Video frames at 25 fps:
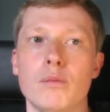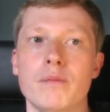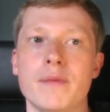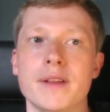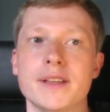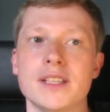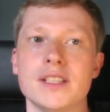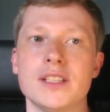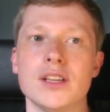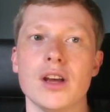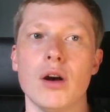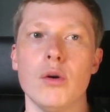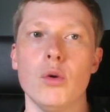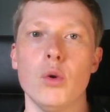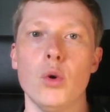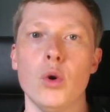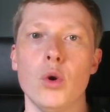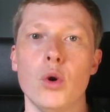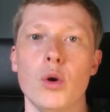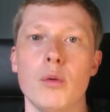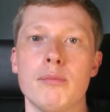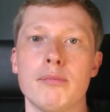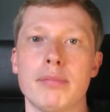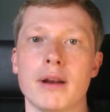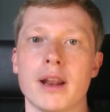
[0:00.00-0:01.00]
This is
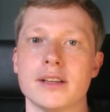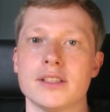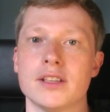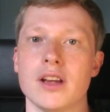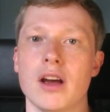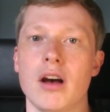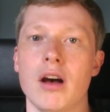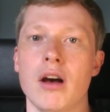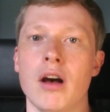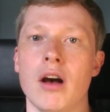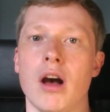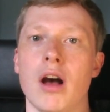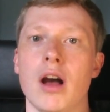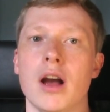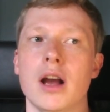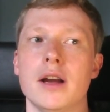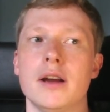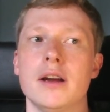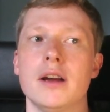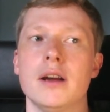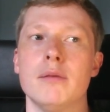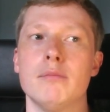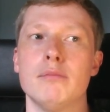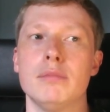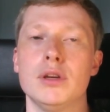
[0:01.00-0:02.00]
plus
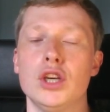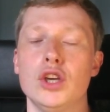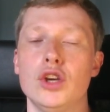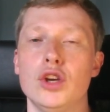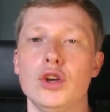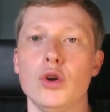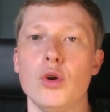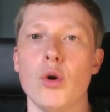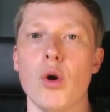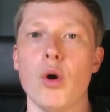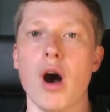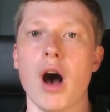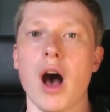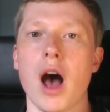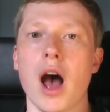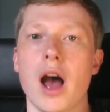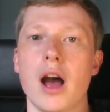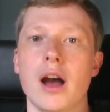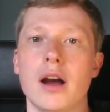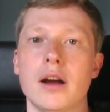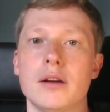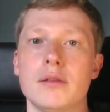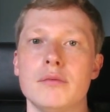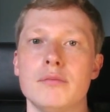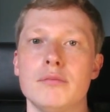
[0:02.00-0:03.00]
pure,
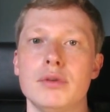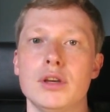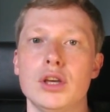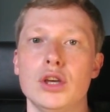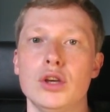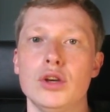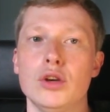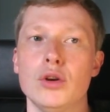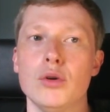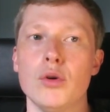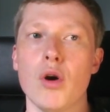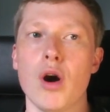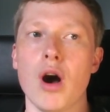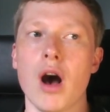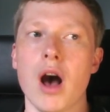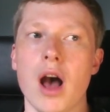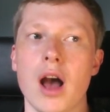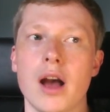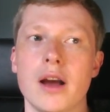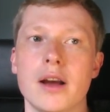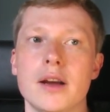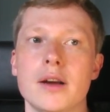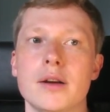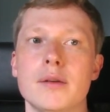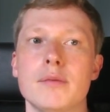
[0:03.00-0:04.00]
pure,
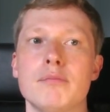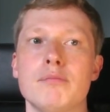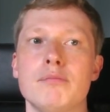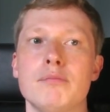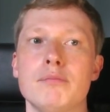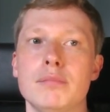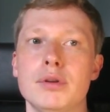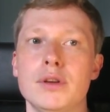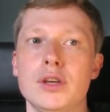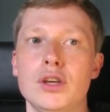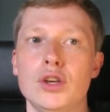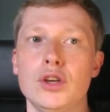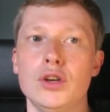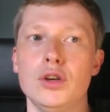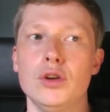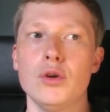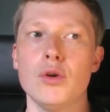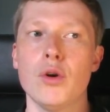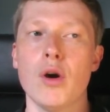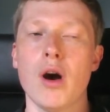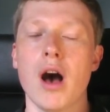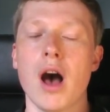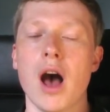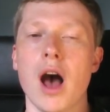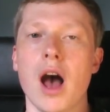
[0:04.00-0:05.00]

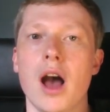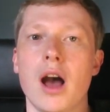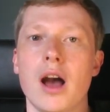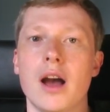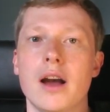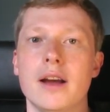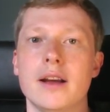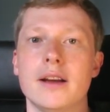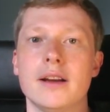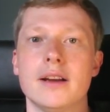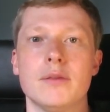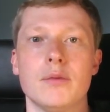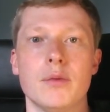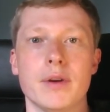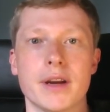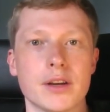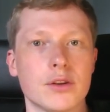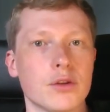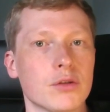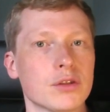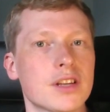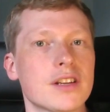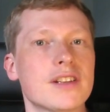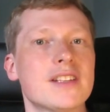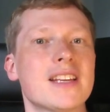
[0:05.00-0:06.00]
pure. We
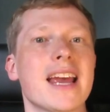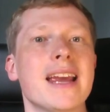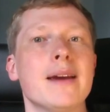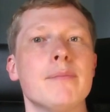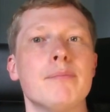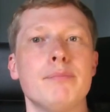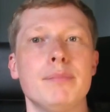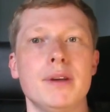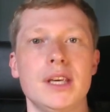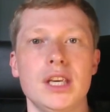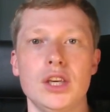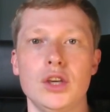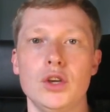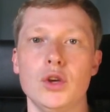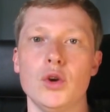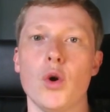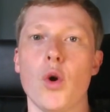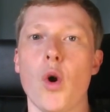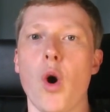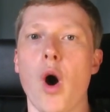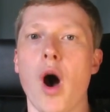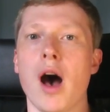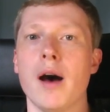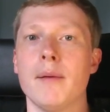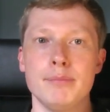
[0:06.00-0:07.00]
can also say
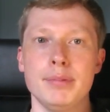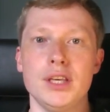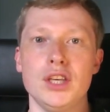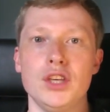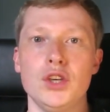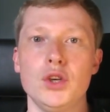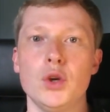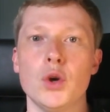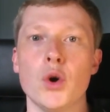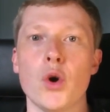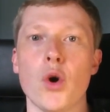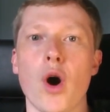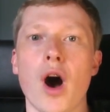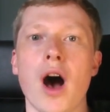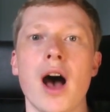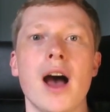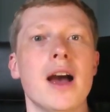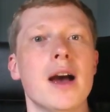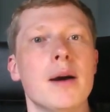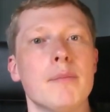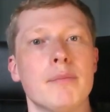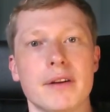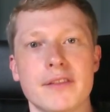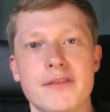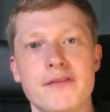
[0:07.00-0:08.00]
pure, pure.
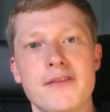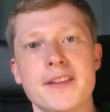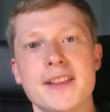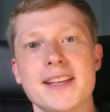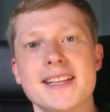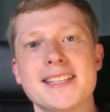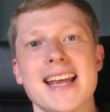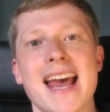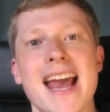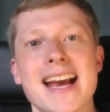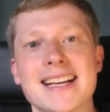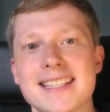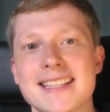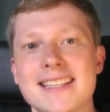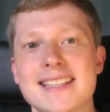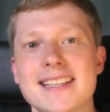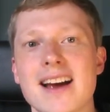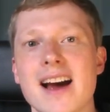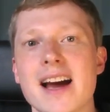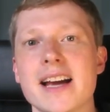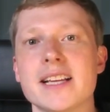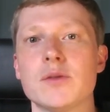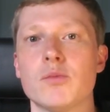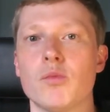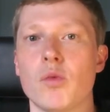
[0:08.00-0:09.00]
But for this
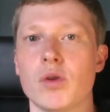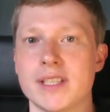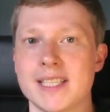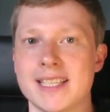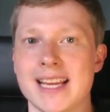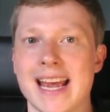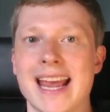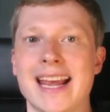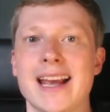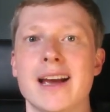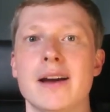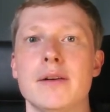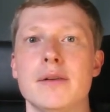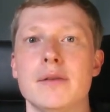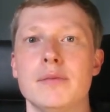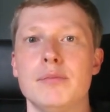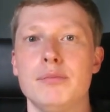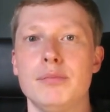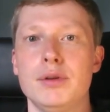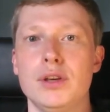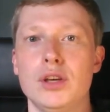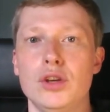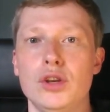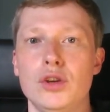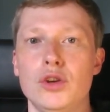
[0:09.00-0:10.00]
exercise, we're saying
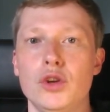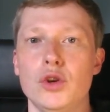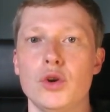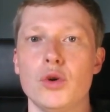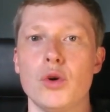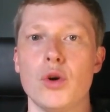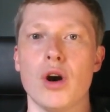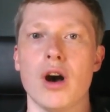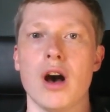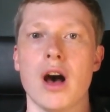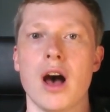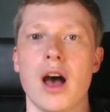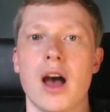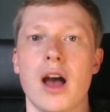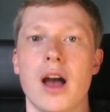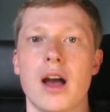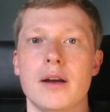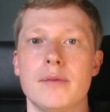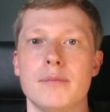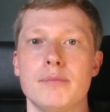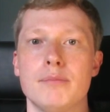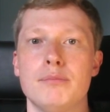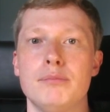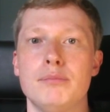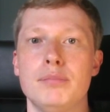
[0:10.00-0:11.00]
pure,
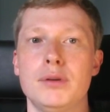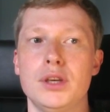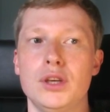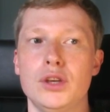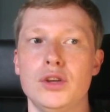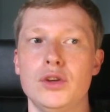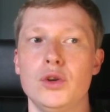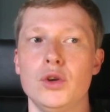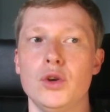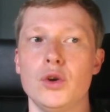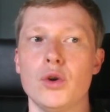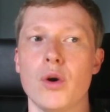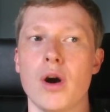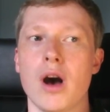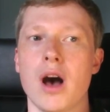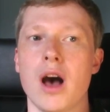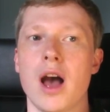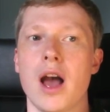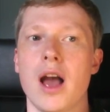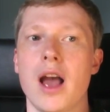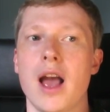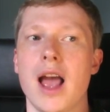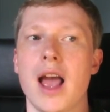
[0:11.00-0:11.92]
pure.